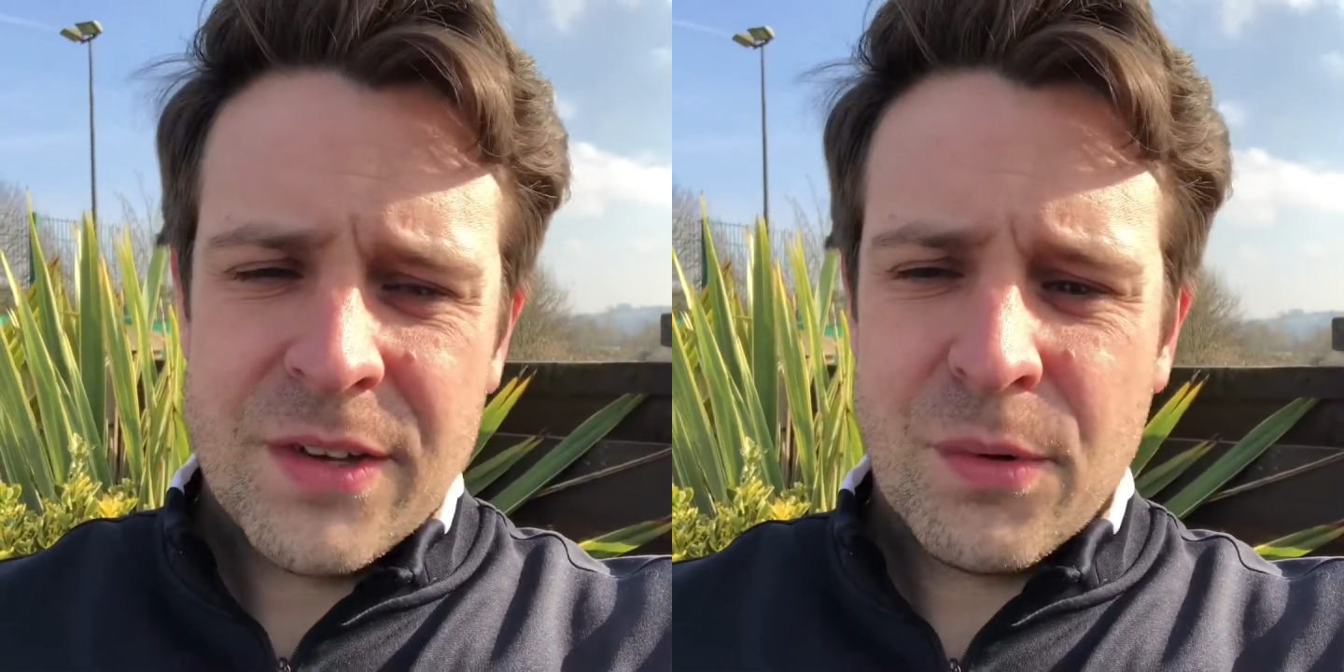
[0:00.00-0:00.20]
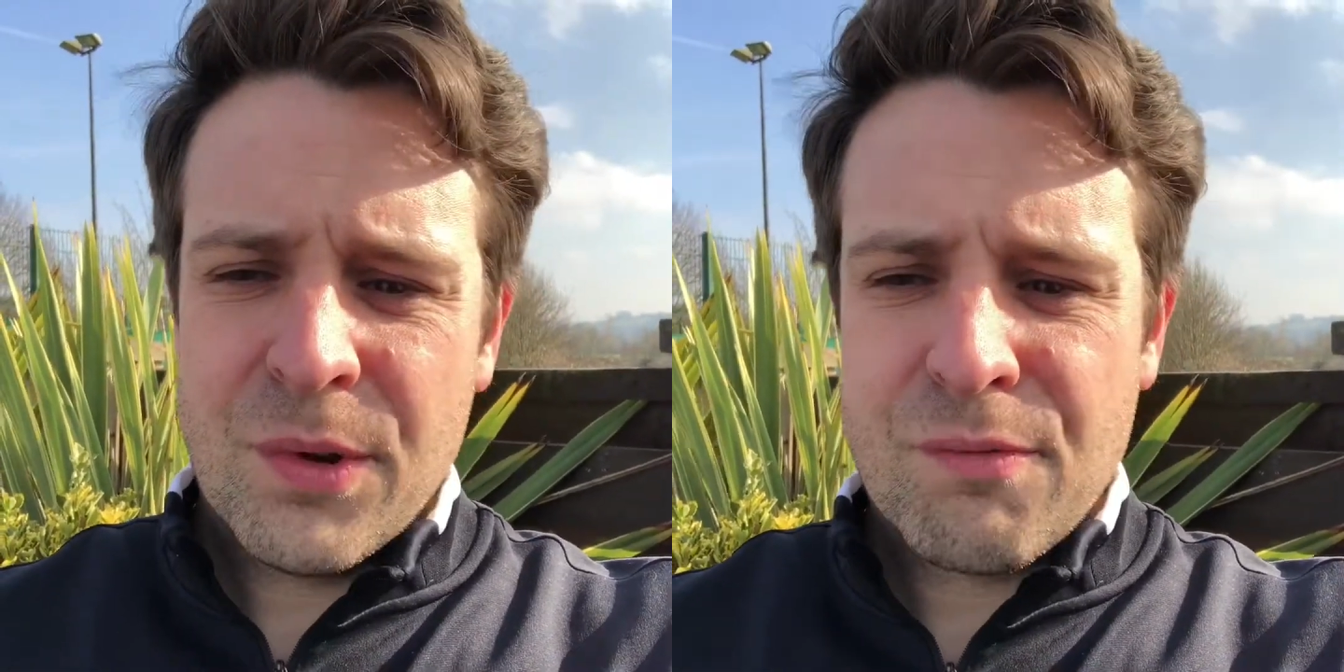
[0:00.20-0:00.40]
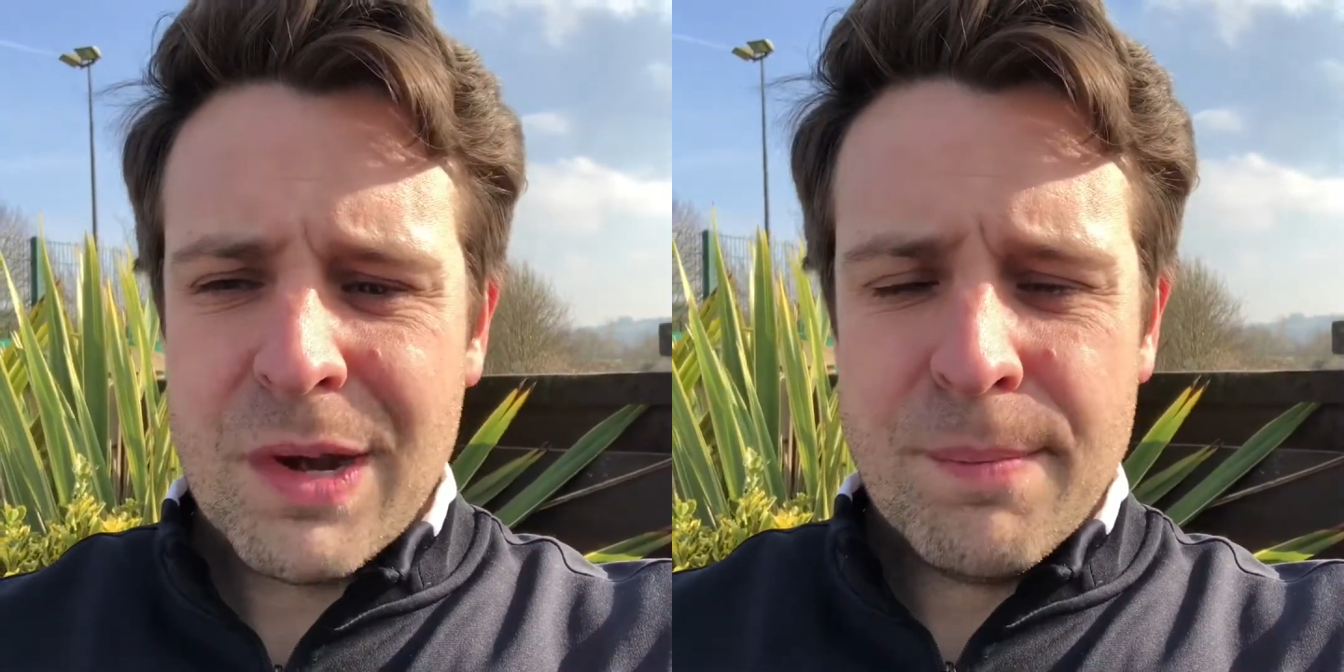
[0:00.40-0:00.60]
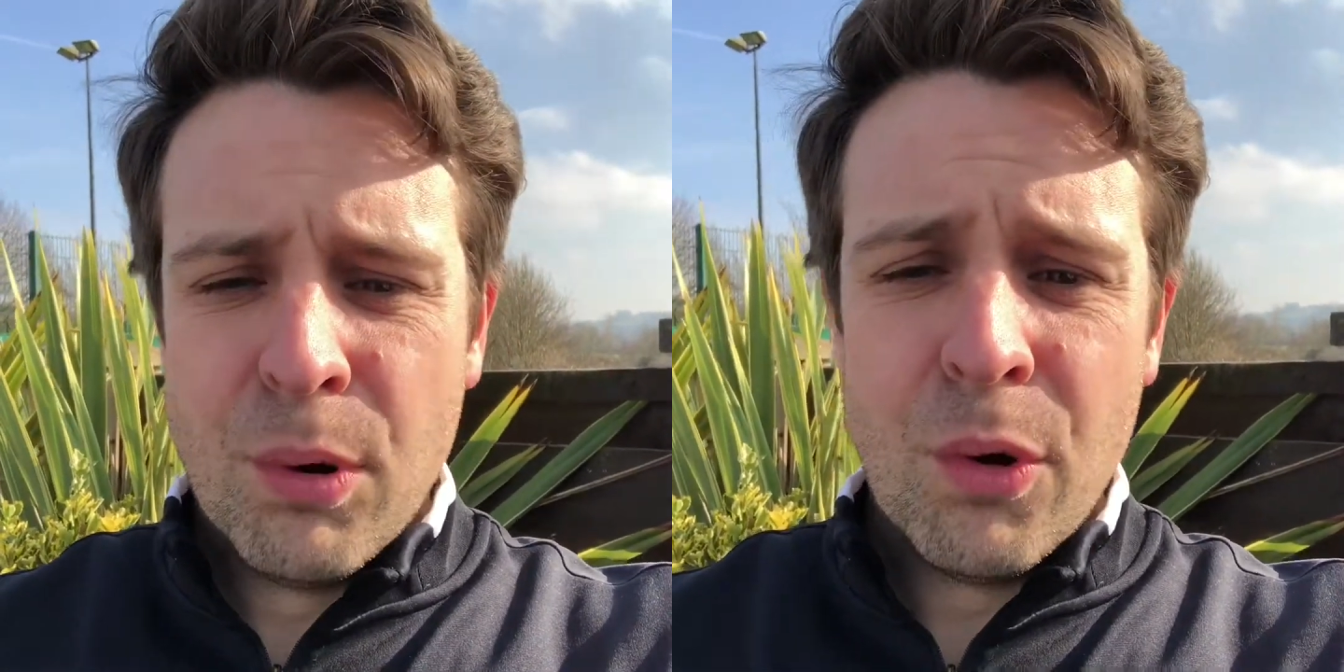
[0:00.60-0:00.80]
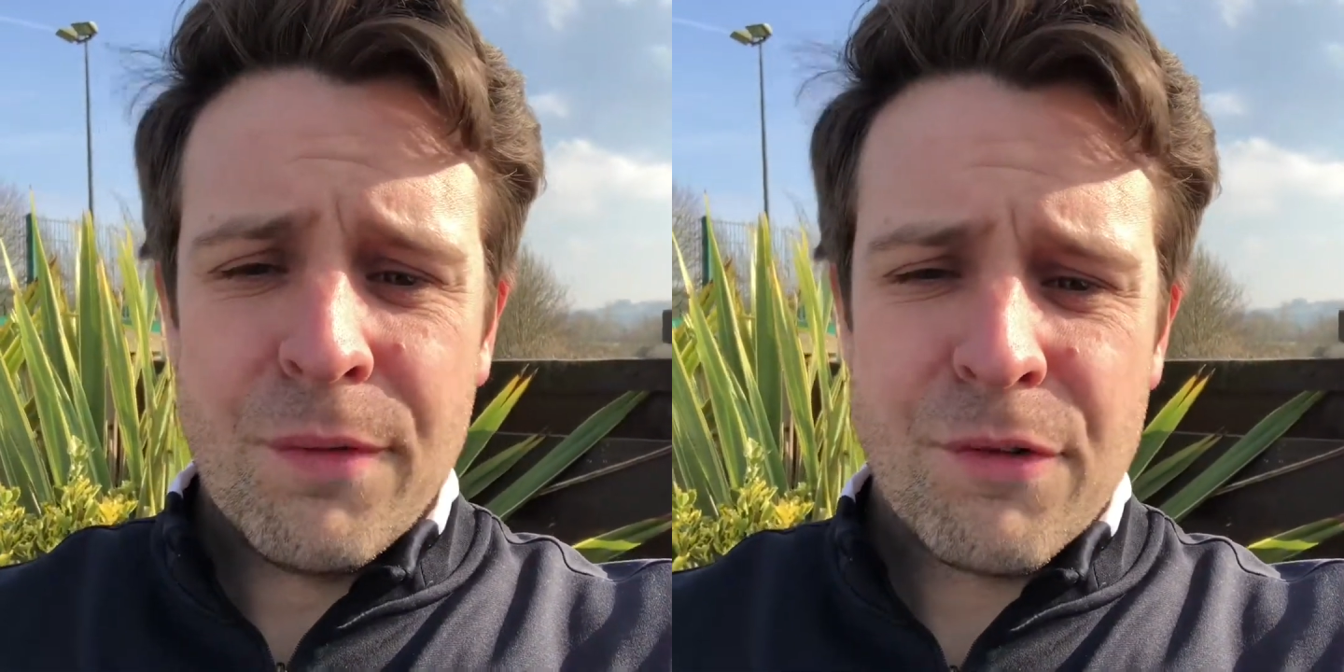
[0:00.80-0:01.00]
It's always really
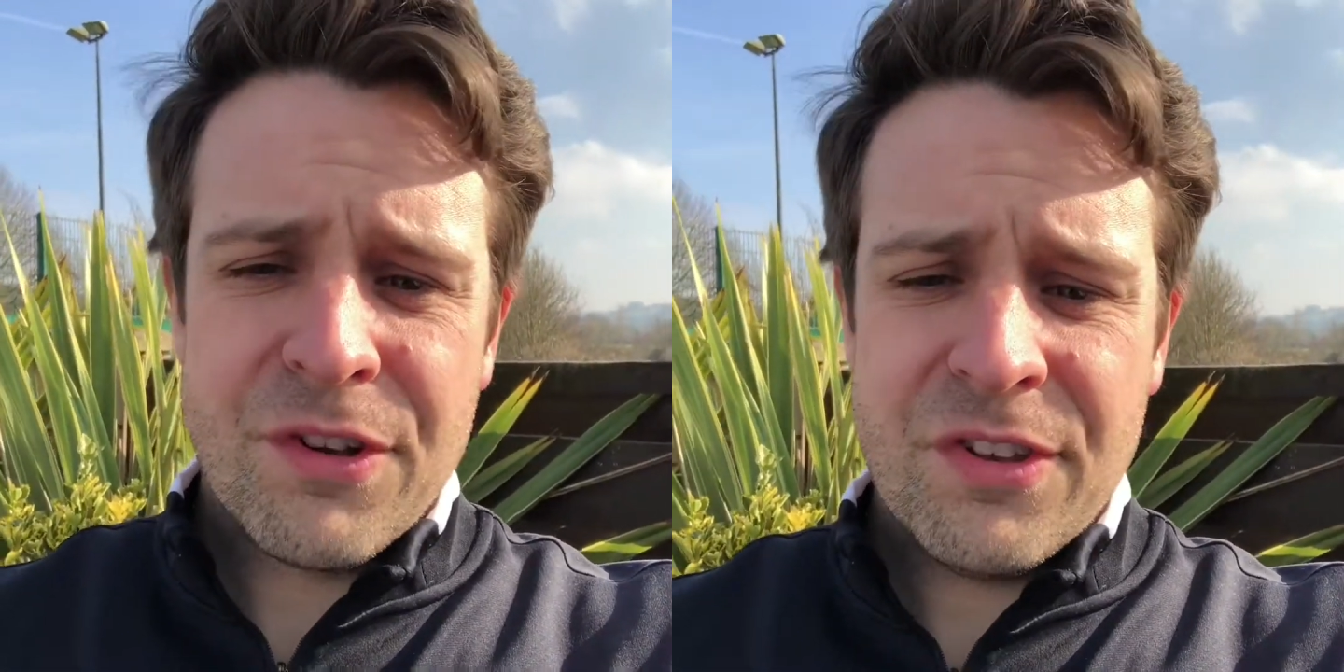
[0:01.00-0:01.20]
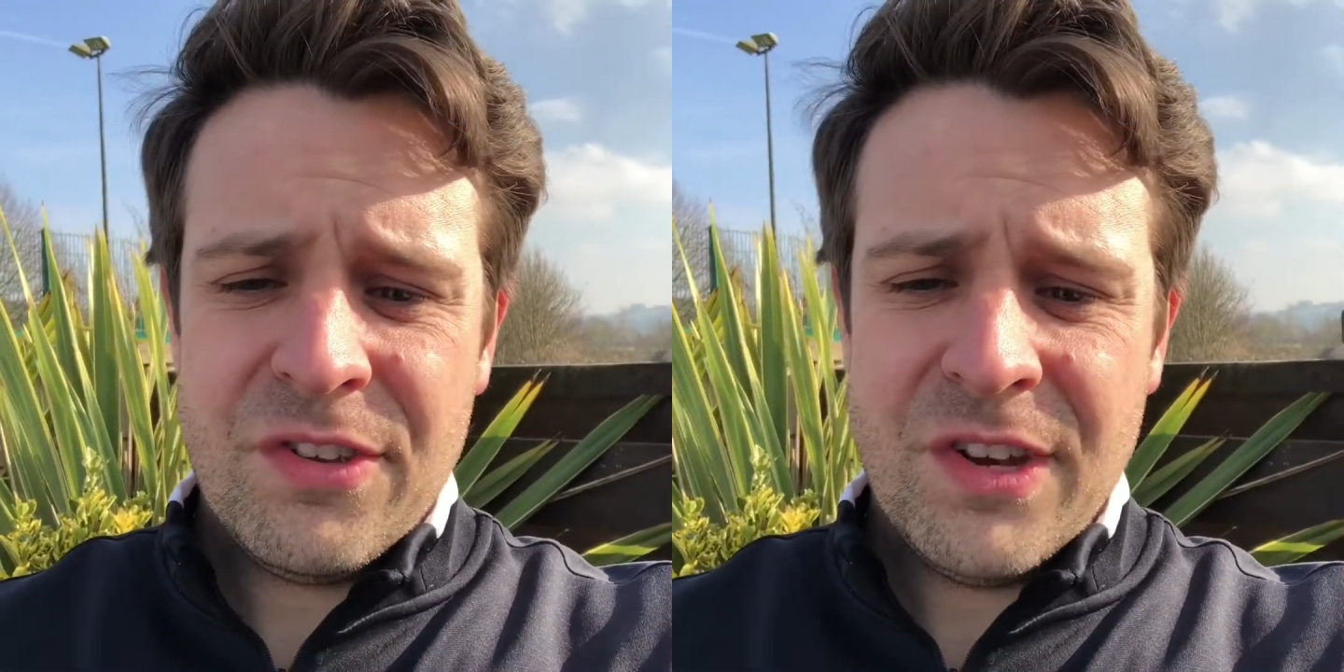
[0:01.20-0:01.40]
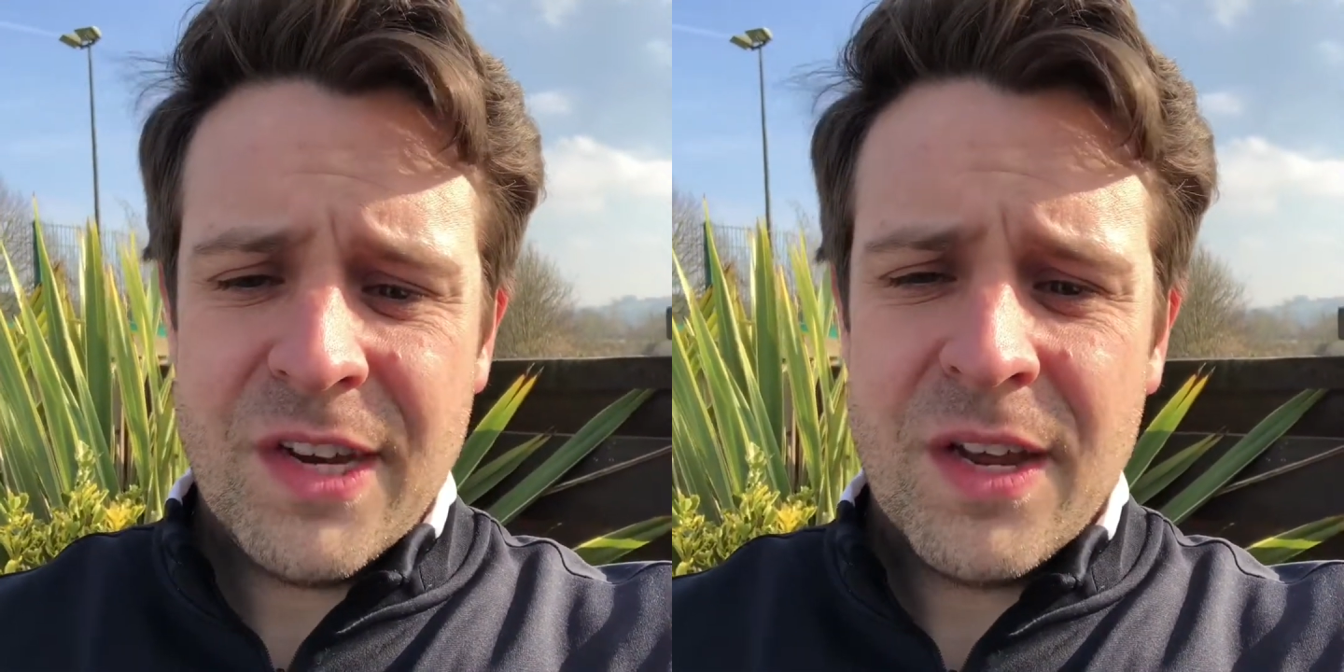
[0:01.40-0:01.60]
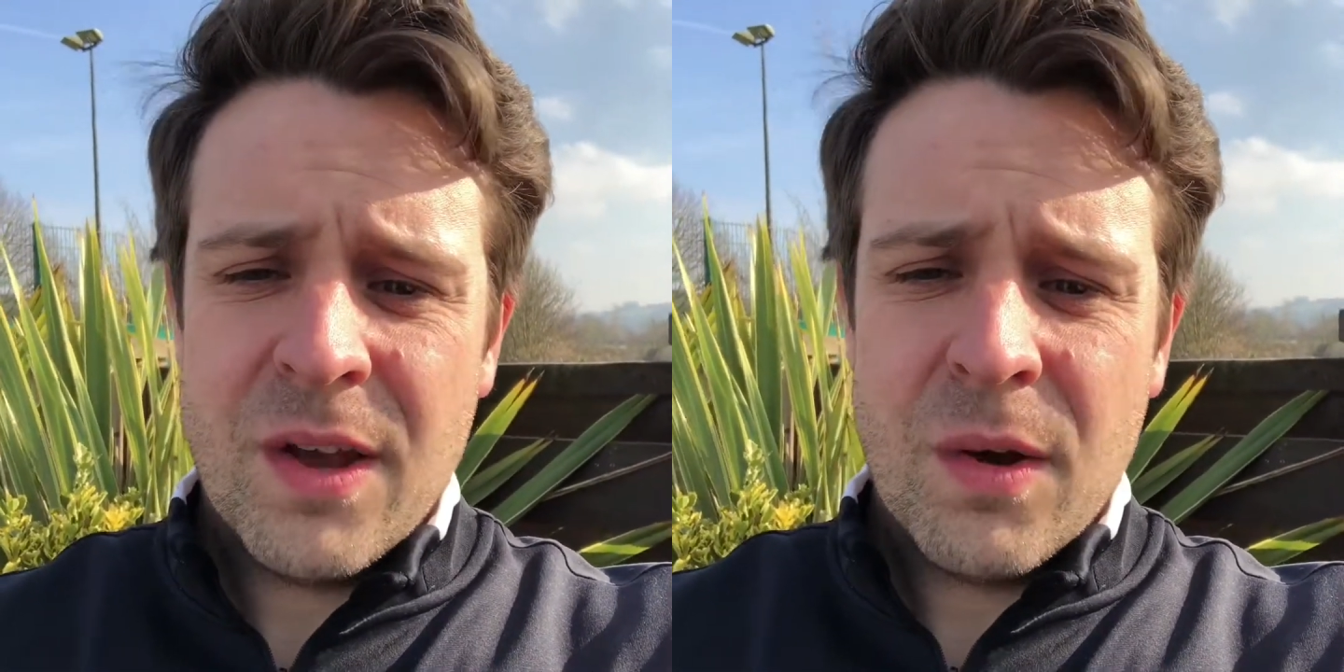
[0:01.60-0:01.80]
important for us to see